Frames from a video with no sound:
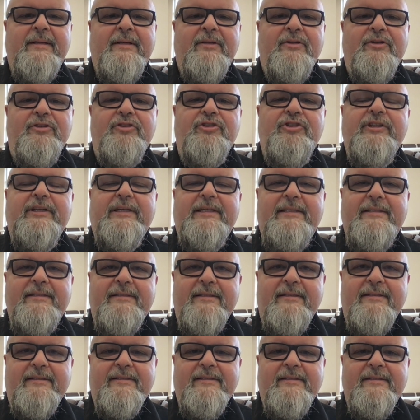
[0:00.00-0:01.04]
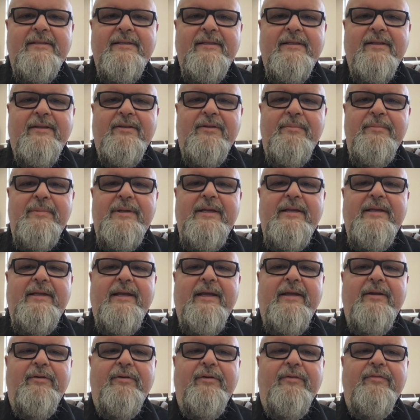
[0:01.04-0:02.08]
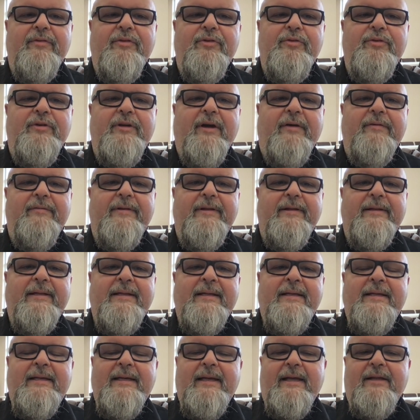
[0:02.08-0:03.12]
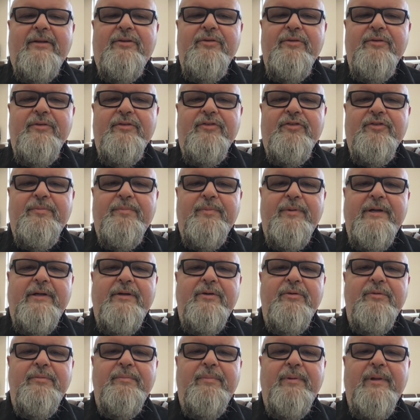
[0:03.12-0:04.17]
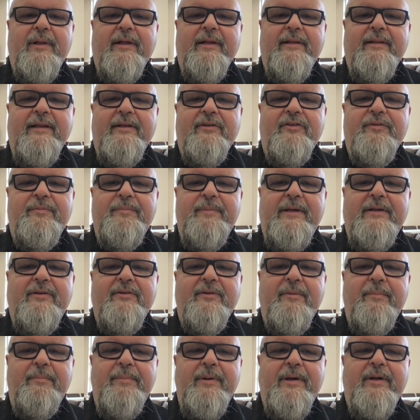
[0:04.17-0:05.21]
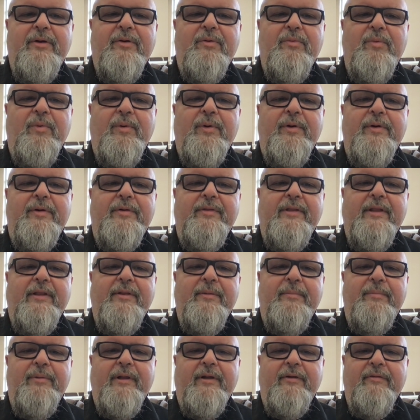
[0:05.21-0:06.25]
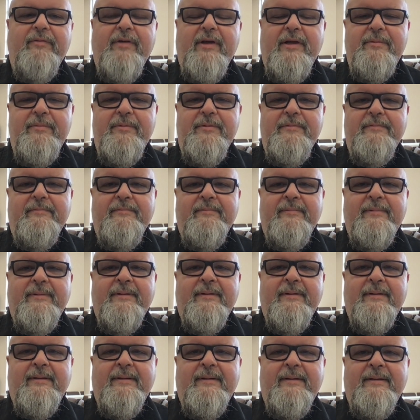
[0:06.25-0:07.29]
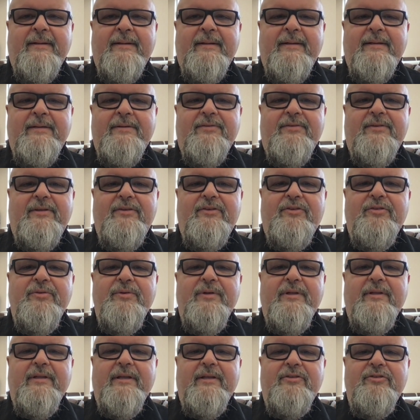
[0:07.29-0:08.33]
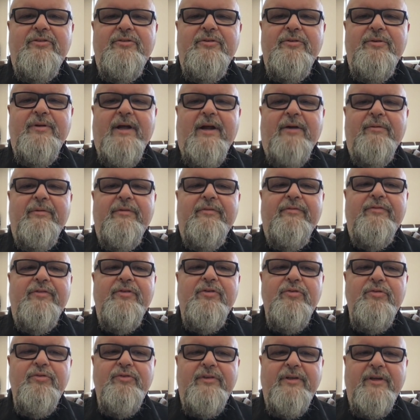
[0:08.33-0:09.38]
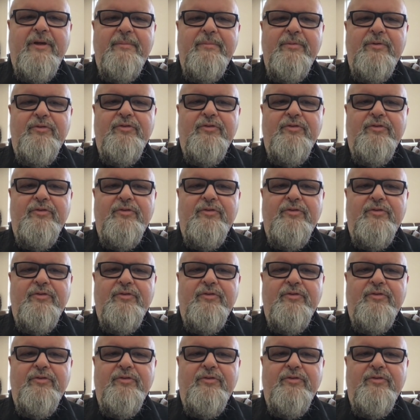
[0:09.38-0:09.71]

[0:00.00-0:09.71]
to Jesus, the mediator of a new covenant, and to the sprinkled blood that speaks a better word than the blood of Abel. See to it that you do not refuse him who